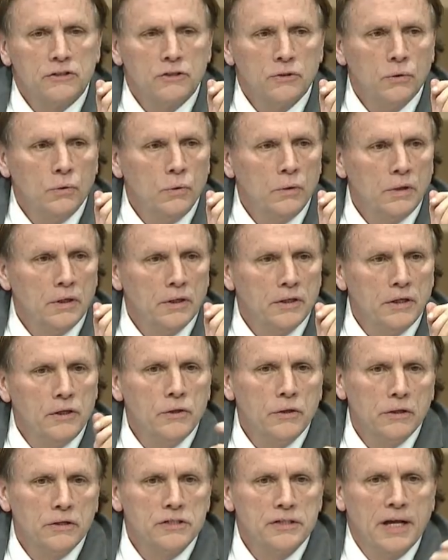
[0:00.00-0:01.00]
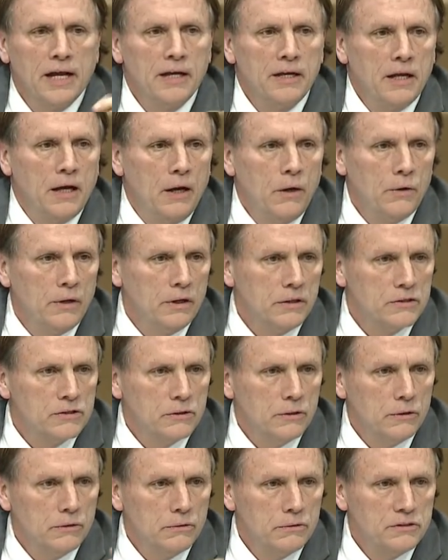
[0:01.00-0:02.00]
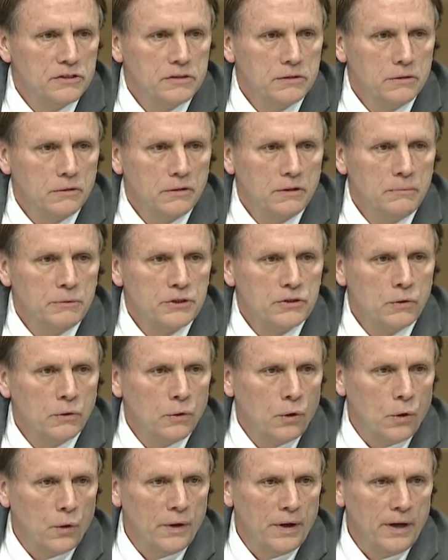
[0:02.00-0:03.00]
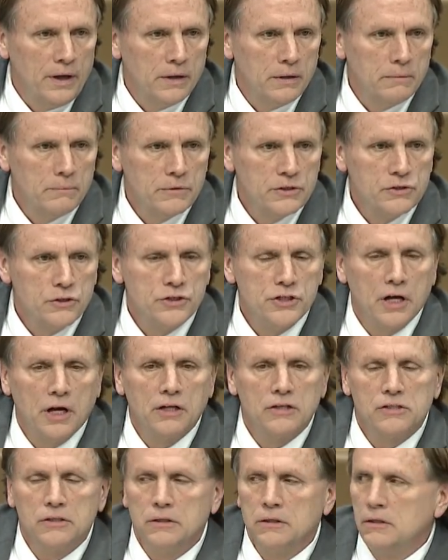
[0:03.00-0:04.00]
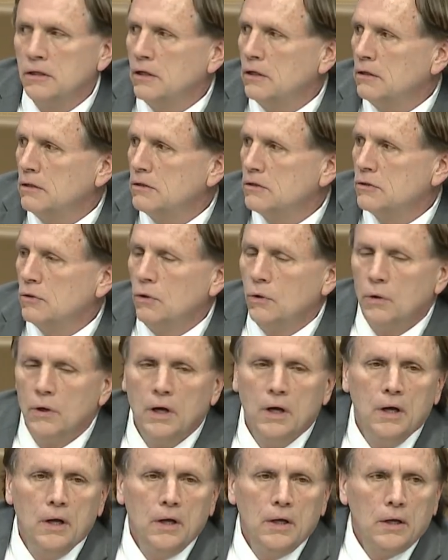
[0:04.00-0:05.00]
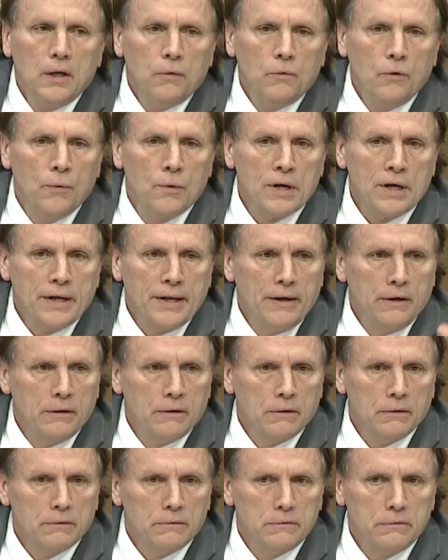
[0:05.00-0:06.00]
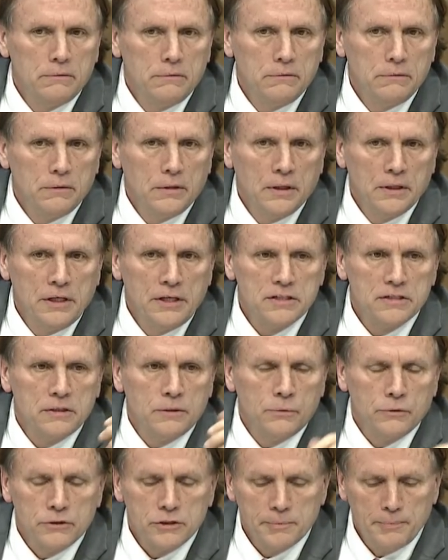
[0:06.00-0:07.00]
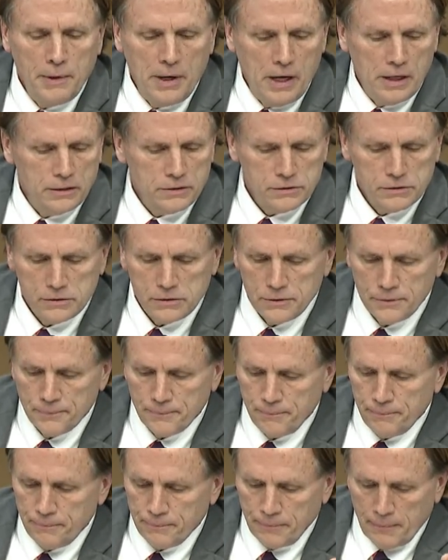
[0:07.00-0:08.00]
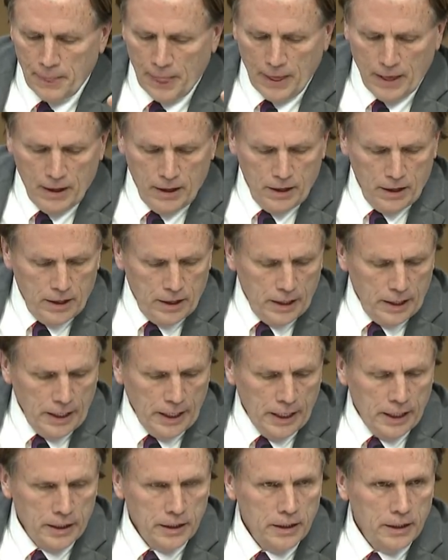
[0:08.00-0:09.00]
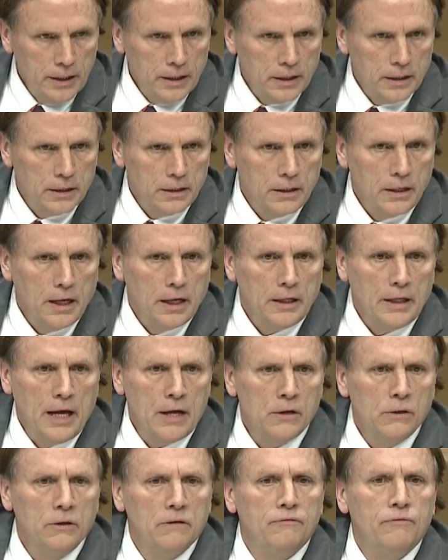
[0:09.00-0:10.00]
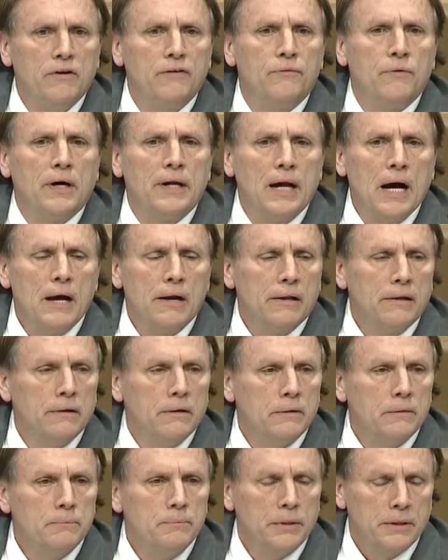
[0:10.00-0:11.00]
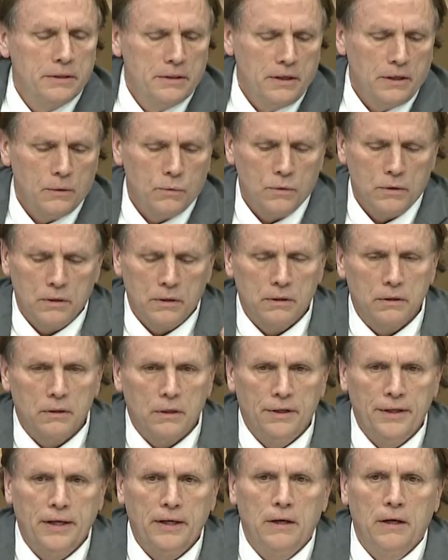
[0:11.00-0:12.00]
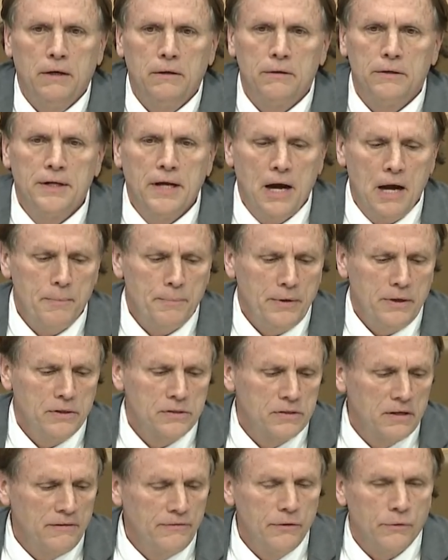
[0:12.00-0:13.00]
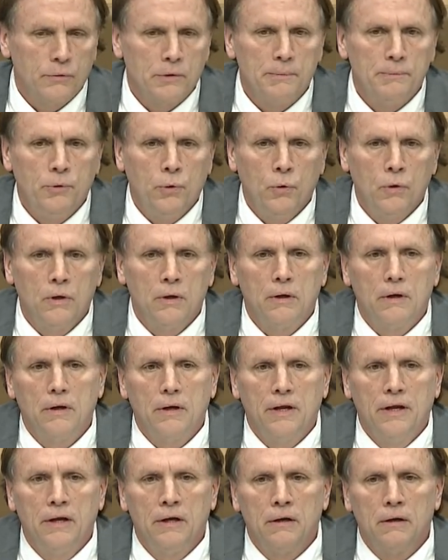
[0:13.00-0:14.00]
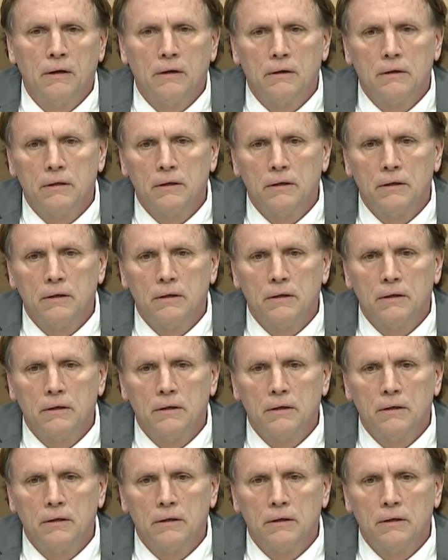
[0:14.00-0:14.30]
so you could stand down, and so it's Commissioner Laurie and Mr. Johnson, and so we wanted to hear at least the response. And I don't know if we've run out of them, but there were, I think, 100 copies of the report here.